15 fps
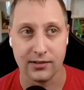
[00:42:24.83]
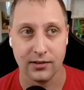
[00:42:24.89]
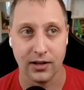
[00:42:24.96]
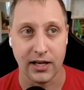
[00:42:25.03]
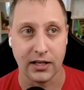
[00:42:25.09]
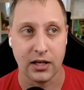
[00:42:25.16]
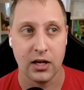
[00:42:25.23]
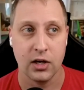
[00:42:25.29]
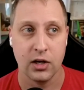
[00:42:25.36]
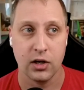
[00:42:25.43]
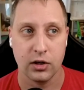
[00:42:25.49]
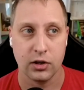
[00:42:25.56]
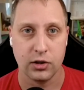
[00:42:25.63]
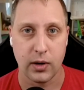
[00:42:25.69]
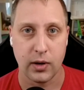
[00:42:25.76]
like
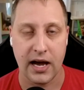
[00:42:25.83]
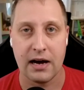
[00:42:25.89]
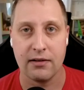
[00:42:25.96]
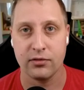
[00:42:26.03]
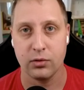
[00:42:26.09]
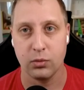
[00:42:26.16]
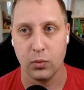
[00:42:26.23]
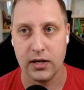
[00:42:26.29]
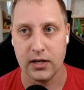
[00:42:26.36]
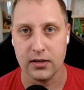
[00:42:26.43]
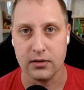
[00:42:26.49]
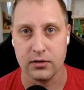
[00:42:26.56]
you have to win